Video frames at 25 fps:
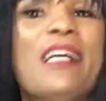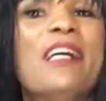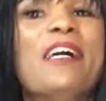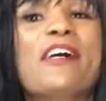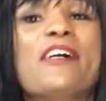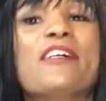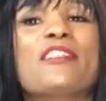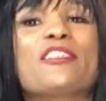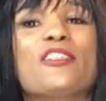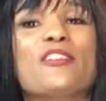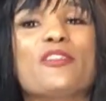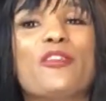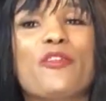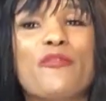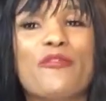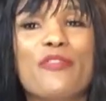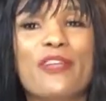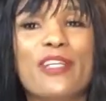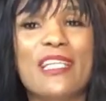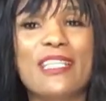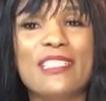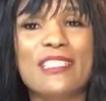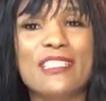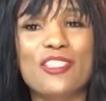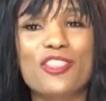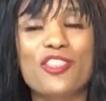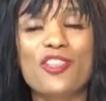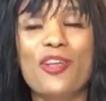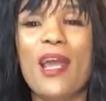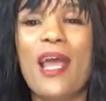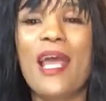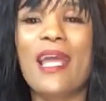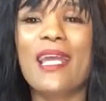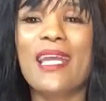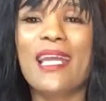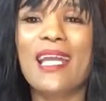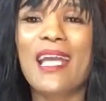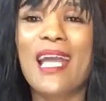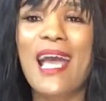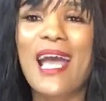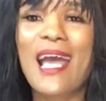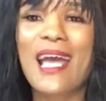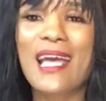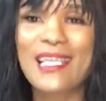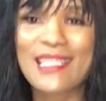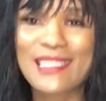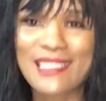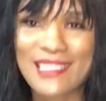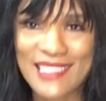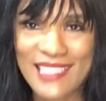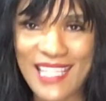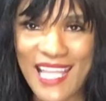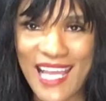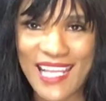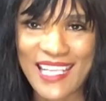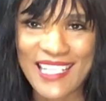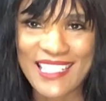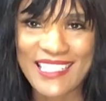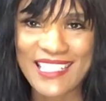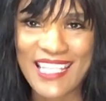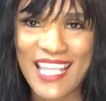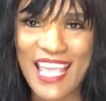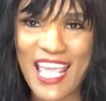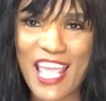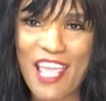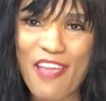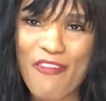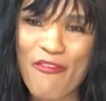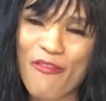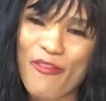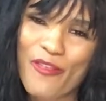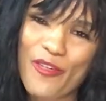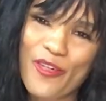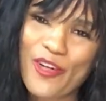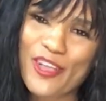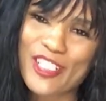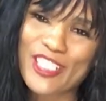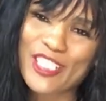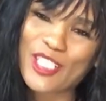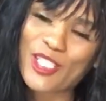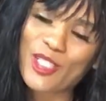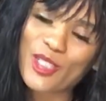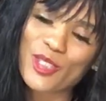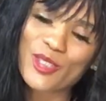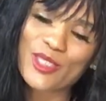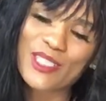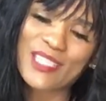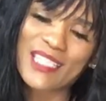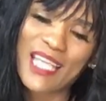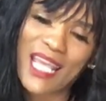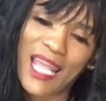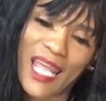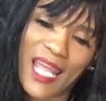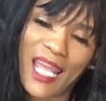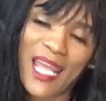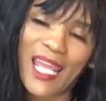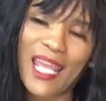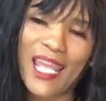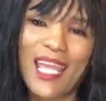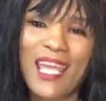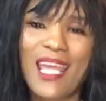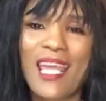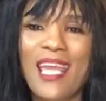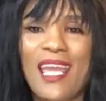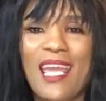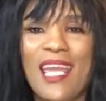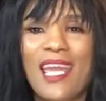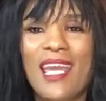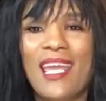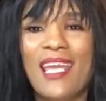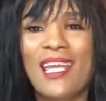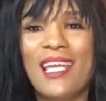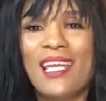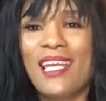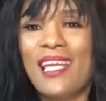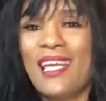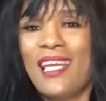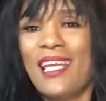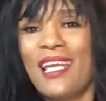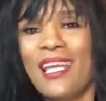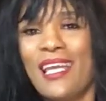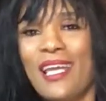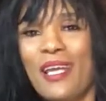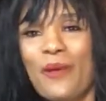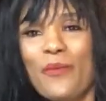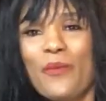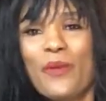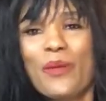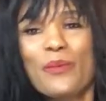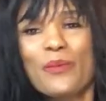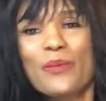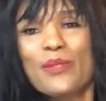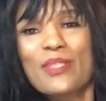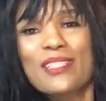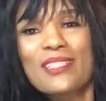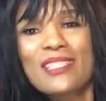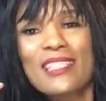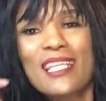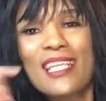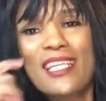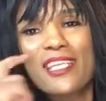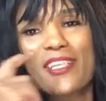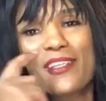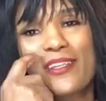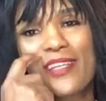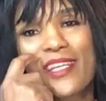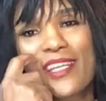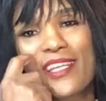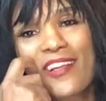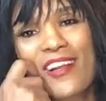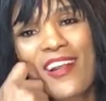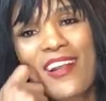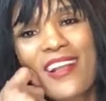So don't forget to try it, guys. That is it for today. We will see you in our